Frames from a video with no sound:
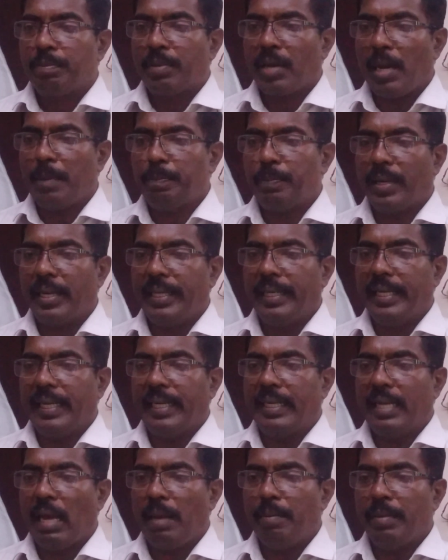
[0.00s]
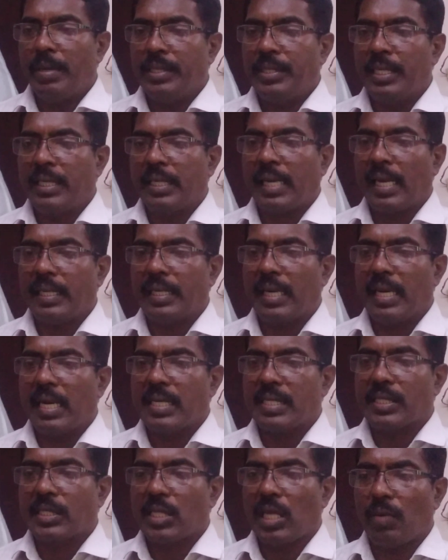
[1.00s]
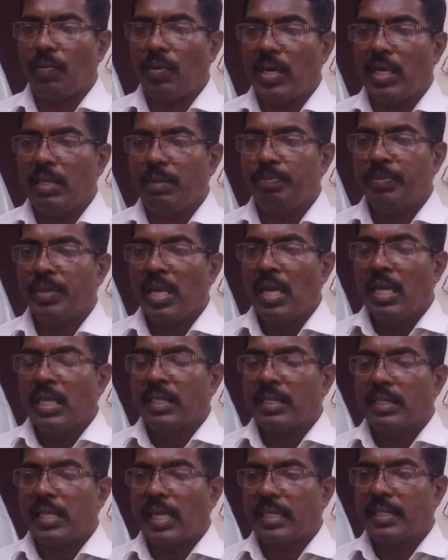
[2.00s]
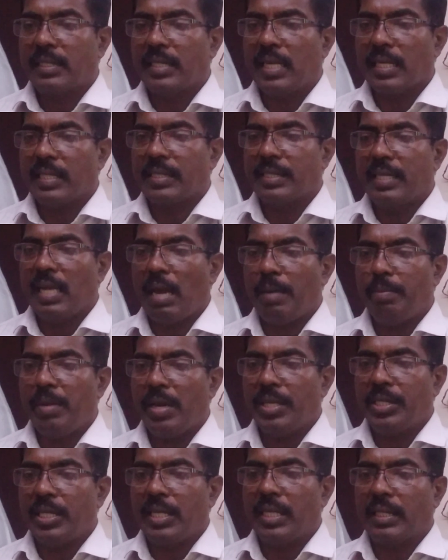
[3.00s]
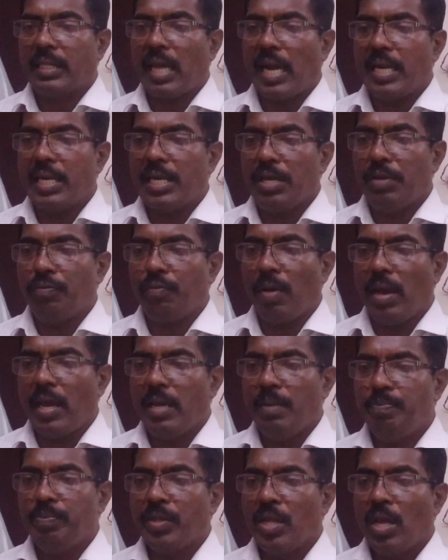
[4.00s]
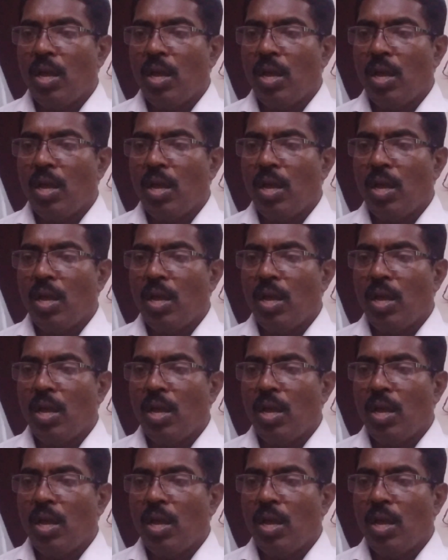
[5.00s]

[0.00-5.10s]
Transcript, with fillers: property damaged 107, churches damaged 35,